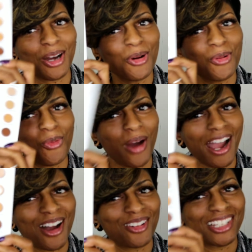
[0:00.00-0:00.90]
Oh
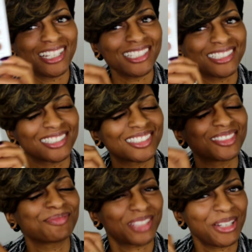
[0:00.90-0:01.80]
wow, that is
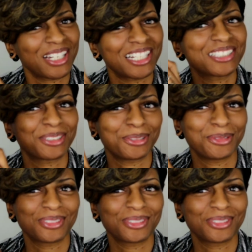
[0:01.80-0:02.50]
okay. That's cool.